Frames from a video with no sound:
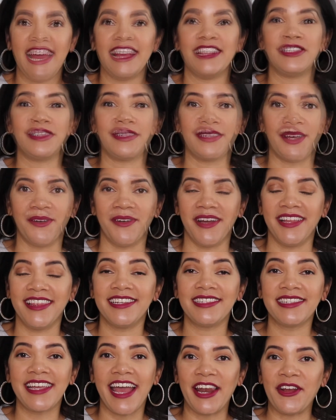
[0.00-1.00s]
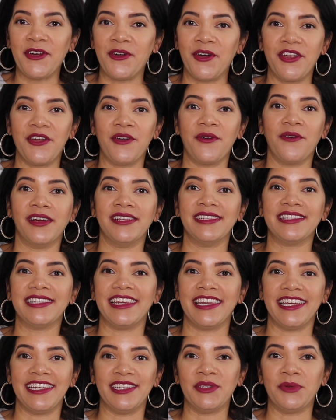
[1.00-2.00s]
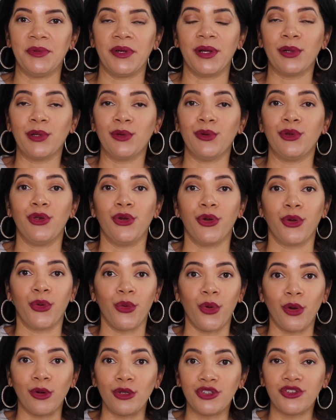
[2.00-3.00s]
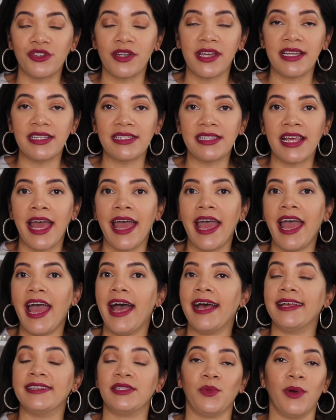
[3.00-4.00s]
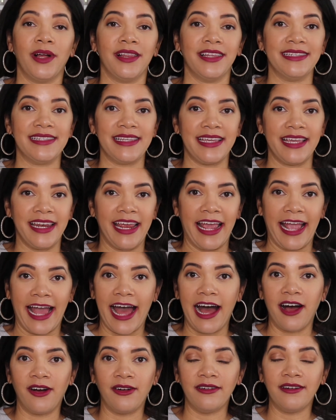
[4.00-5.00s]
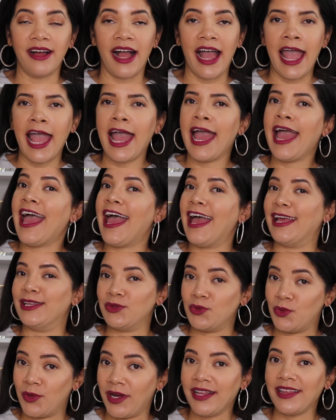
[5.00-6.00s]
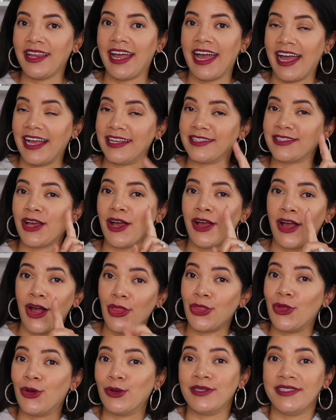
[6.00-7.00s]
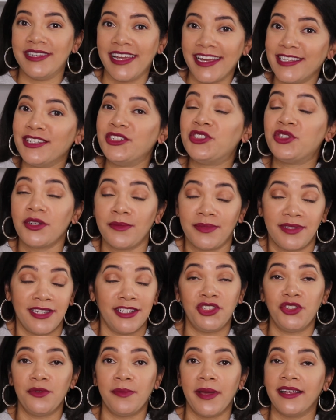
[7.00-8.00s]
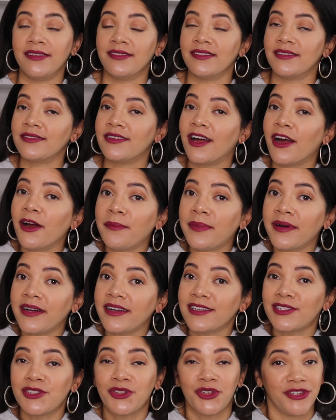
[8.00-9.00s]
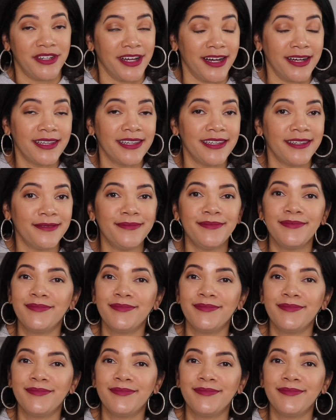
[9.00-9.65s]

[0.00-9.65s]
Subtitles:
So in this category, you're going to need to include your groceries as well as eating out, as well as those daily trips that you make to Starbucks or Dunkin'.